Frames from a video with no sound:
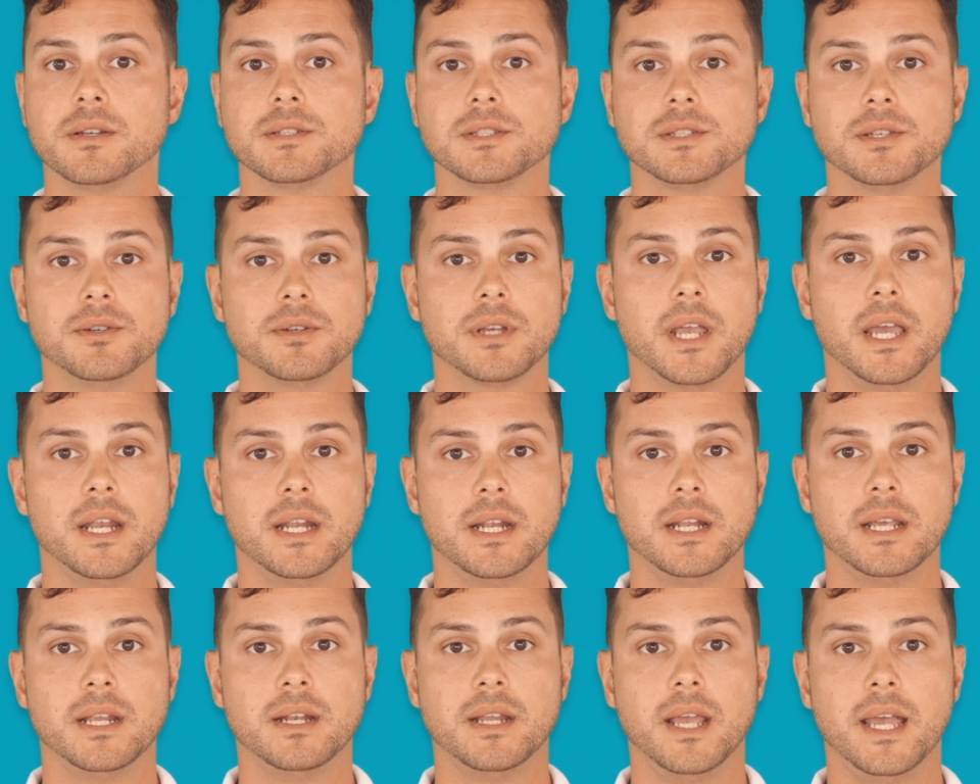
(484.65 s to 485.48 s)
is
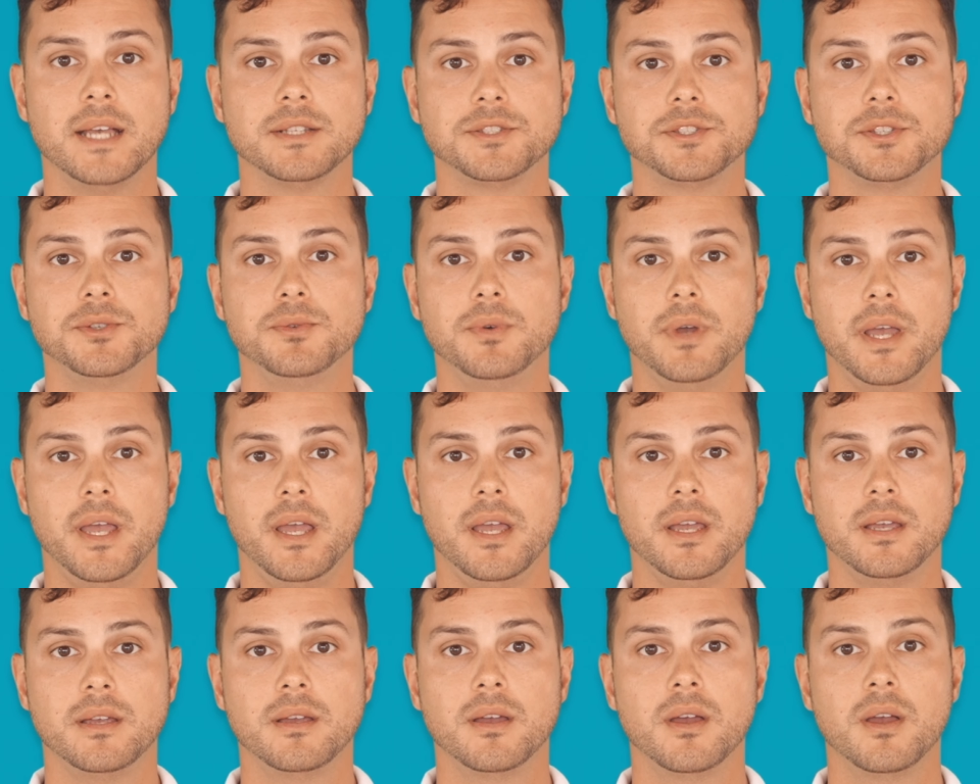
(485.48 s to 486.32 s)
located in
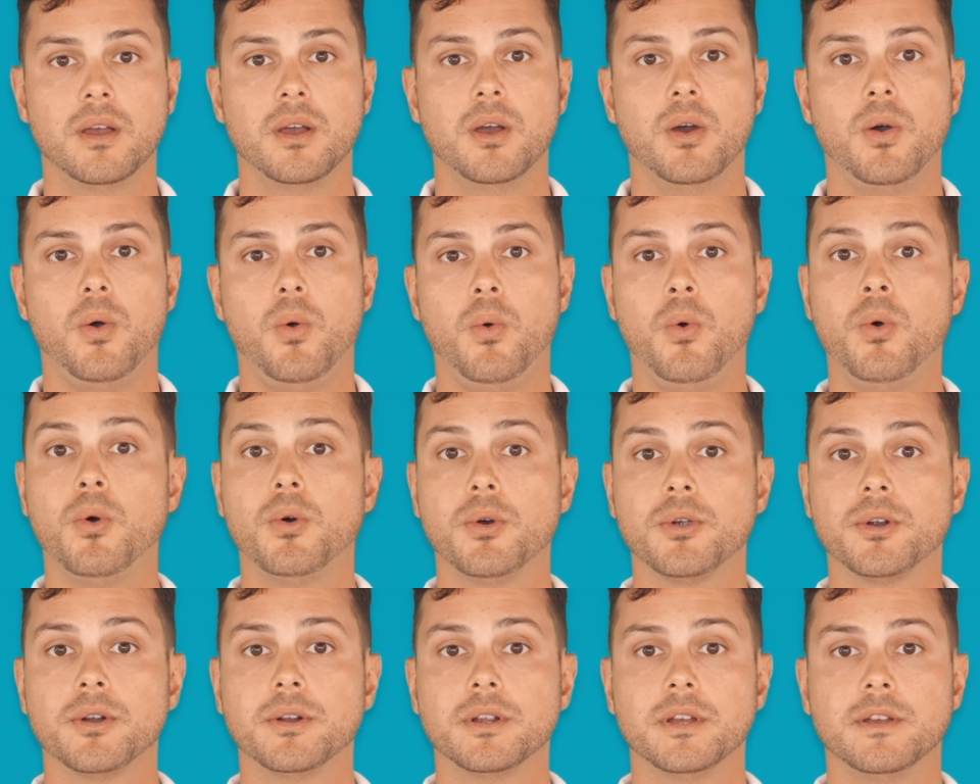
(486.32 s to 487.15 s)
SUA
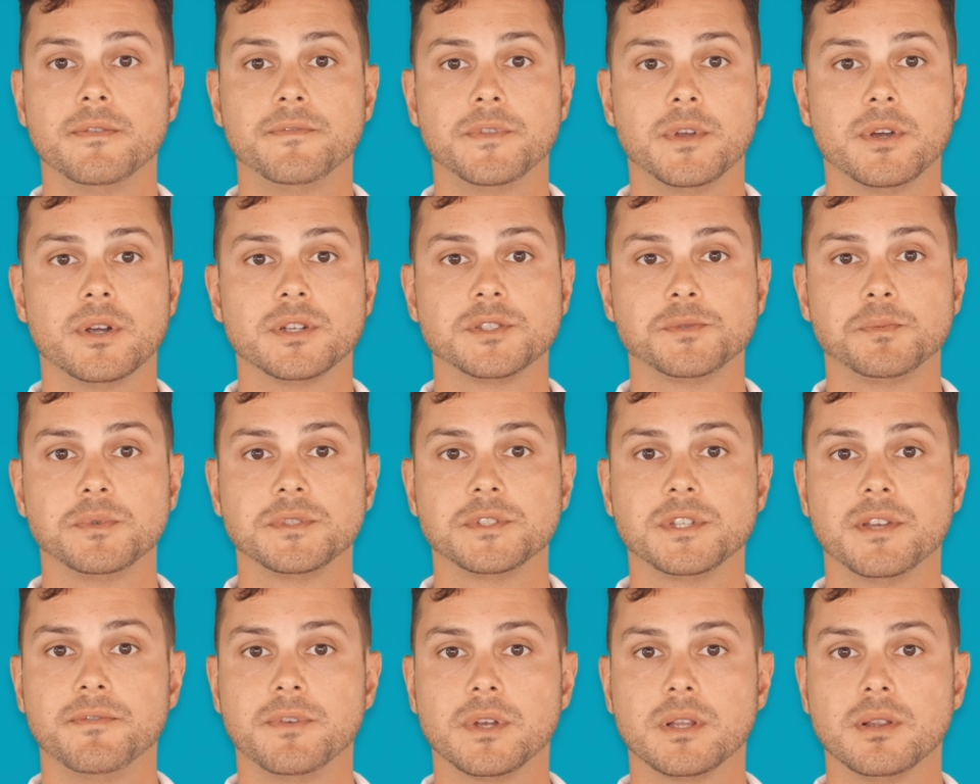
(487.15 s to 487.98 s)
or if there are
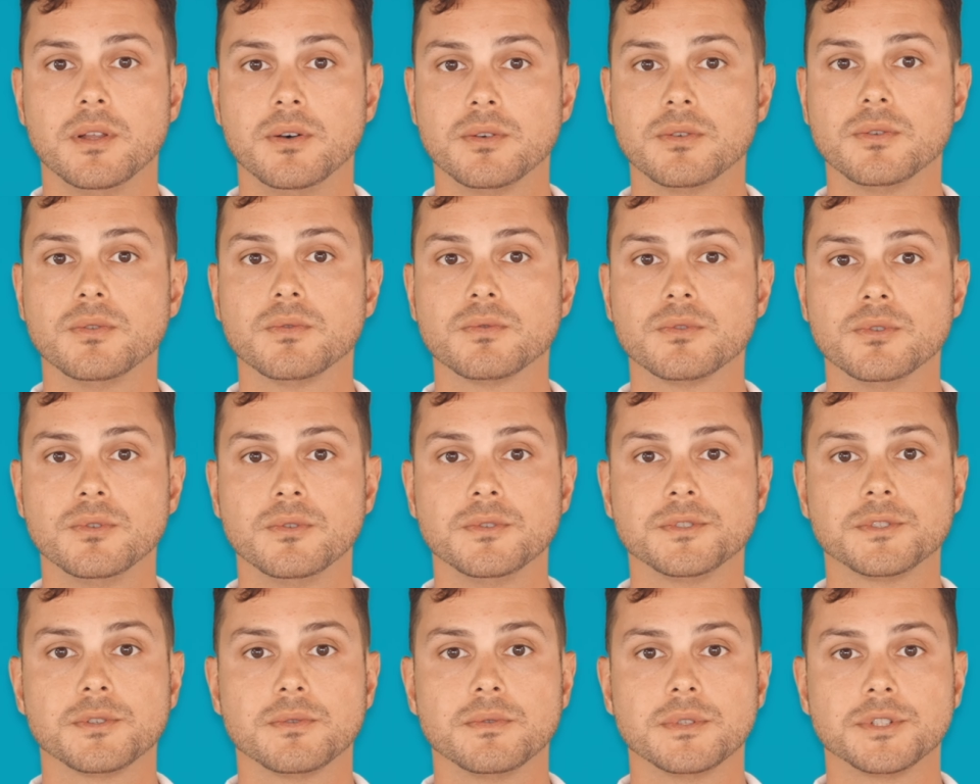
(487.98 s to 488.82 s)
specific local
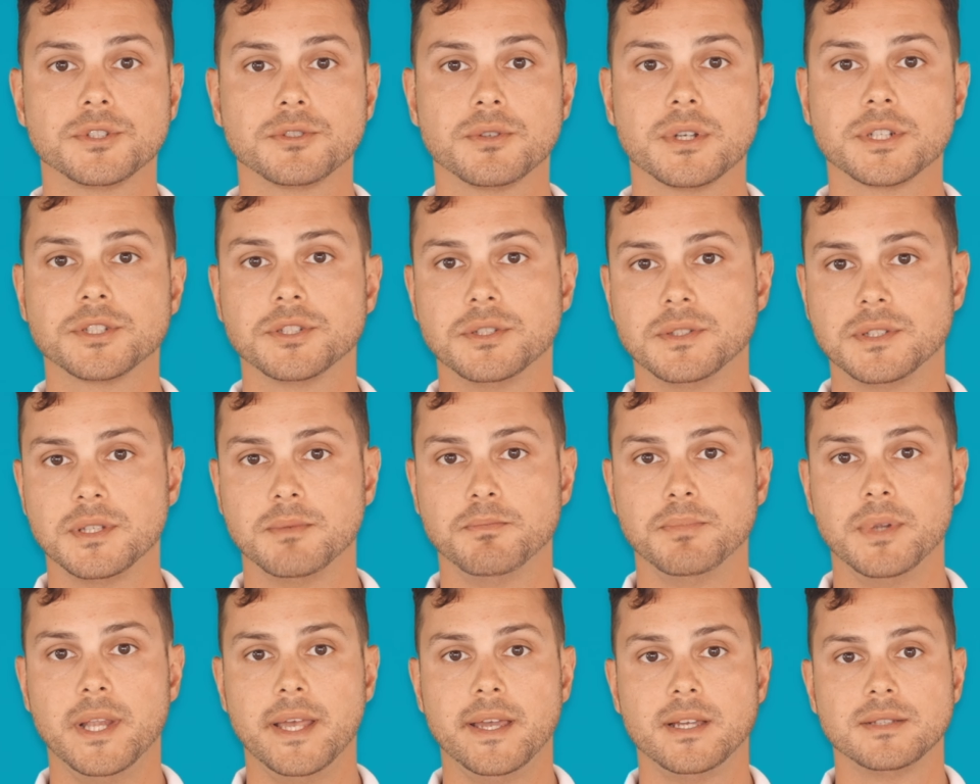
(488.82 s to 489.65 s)
rules or restrictions
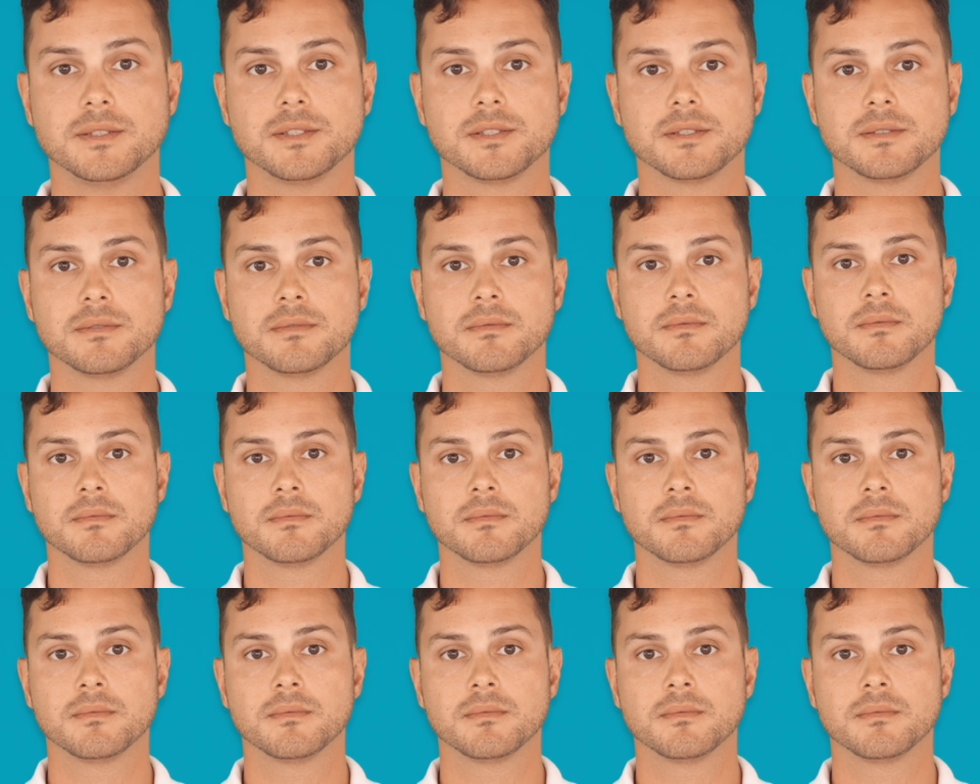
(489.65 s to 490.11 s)
in place.